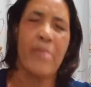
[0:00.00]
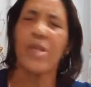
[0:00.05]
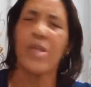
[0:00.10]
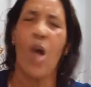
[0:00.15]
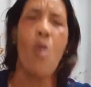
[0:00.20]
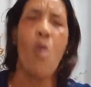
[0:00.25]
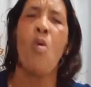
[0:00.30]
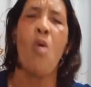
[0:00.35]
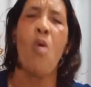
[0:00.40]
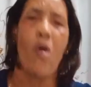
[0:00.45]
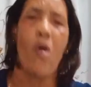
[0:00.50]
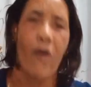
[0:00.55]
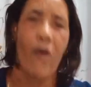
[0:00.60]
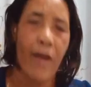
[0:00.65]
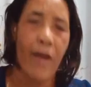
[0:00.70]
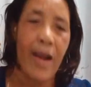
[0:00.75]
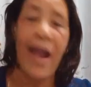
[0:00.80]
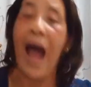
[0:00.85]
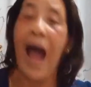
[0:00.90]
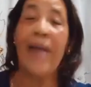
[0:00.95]
He's a whore,
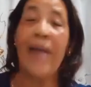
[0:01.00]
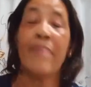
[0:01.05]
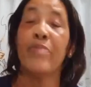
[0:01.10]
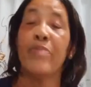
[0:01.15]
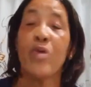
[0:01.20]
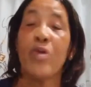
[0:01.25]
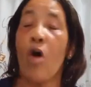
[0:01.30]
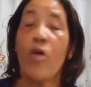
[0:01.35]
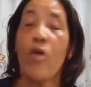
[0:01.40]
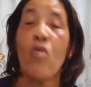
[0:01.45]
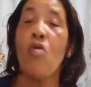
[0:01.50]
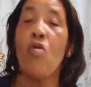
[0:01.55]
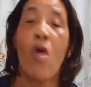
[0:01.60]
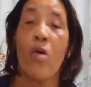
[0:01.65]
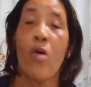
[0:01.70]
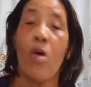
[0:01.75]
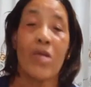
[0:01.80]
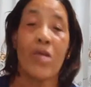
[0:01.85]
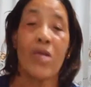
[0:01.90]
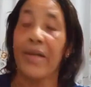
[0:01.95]
and him done
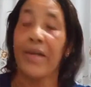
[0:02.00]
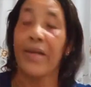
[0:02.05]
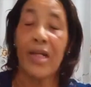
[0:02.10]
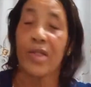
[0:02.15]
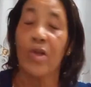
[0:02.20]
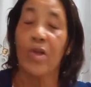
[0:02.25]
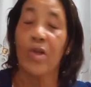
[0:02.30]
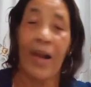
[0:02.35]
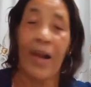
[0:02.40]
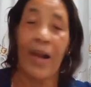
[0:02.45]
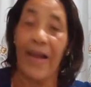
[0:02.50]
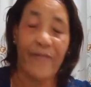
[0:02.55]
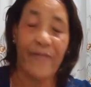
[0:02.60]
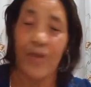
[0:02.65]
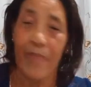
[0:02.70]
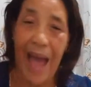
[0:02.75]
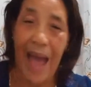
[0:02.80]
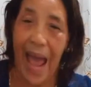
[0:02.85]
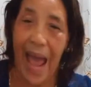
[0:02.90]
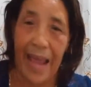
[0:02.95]
whore out, and there's nothing left
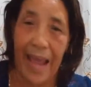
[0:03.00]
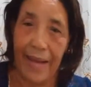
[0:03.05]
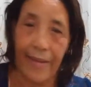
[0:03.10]
to buy.